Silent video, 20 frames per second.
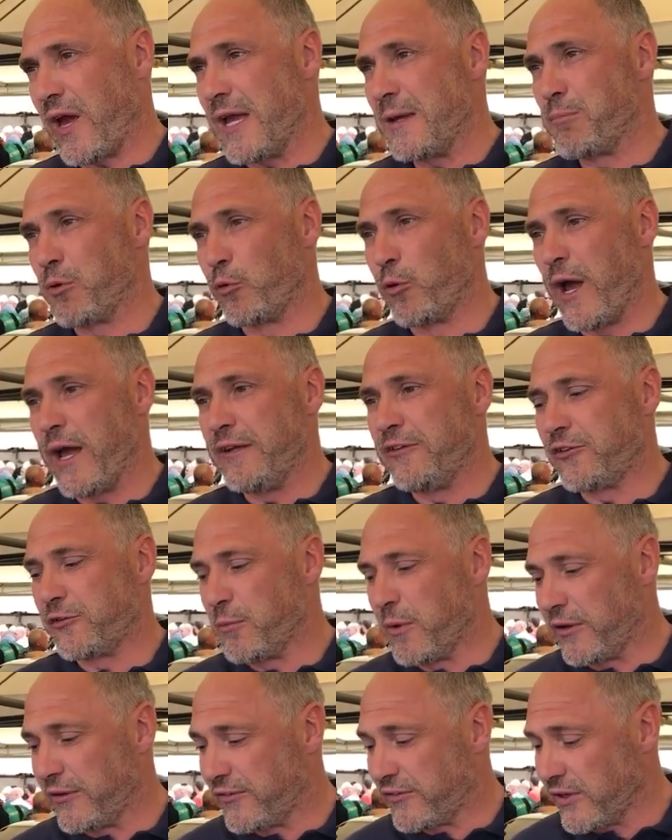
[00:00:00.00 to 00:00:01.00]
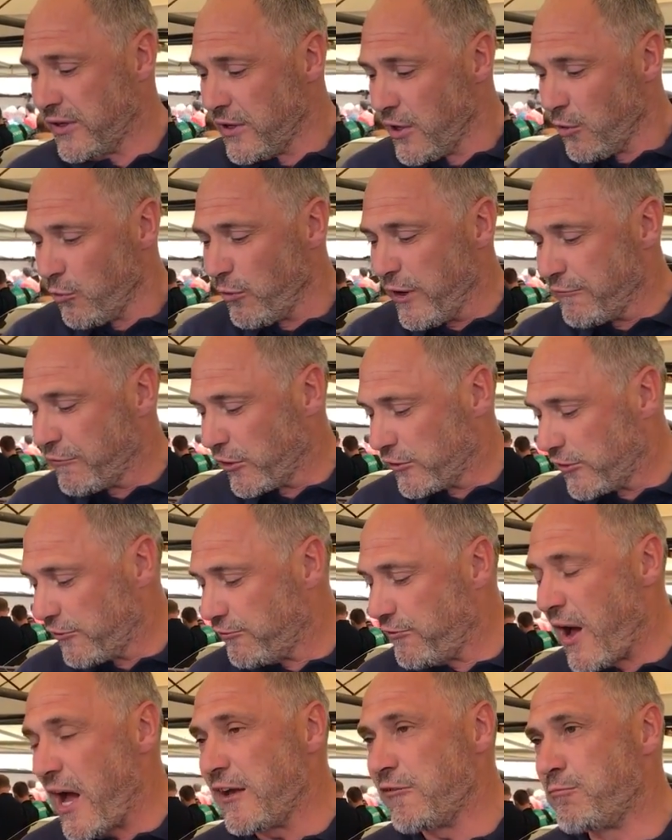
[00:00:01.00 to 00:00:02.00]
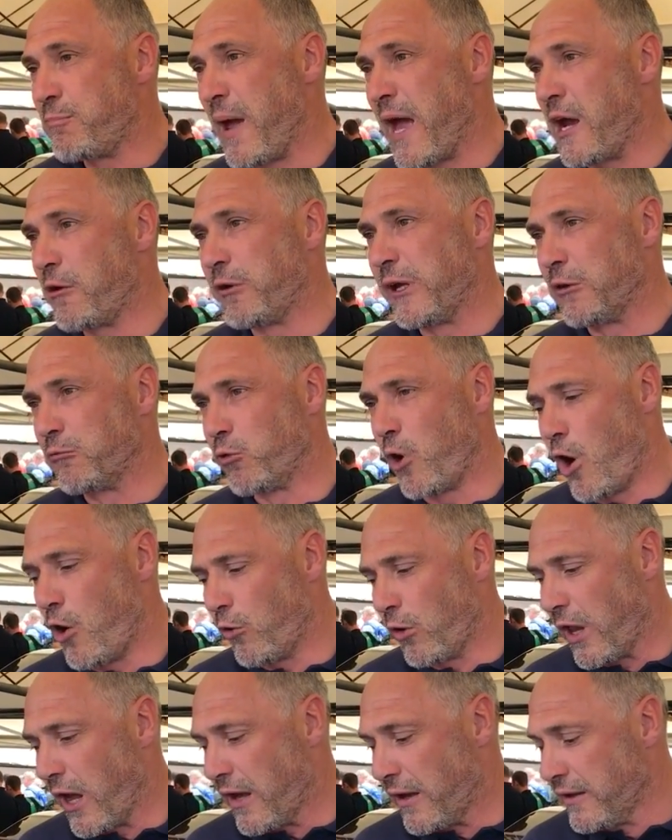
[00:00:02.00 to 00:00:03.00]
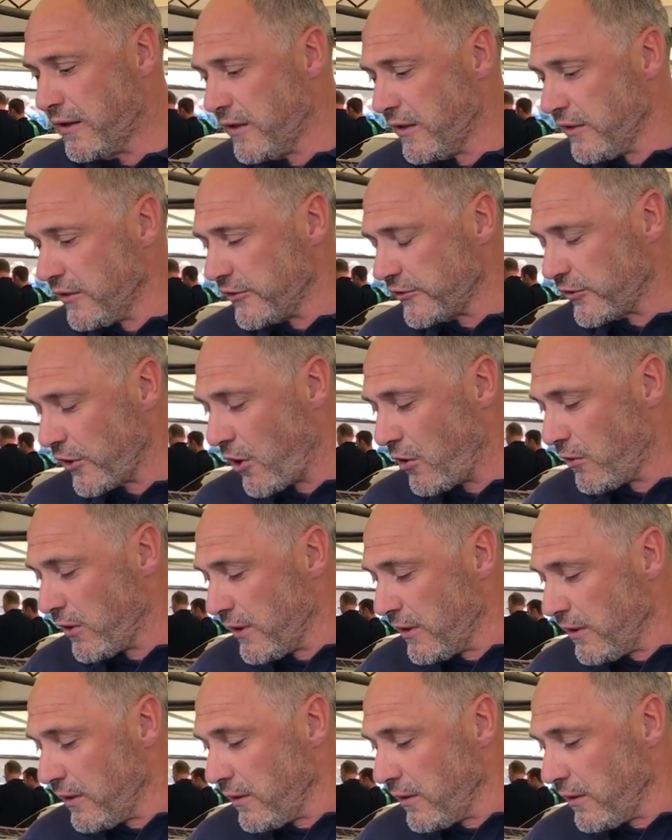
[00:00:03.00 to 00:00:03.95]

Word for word: type arrangement we've got a five bearing roller. So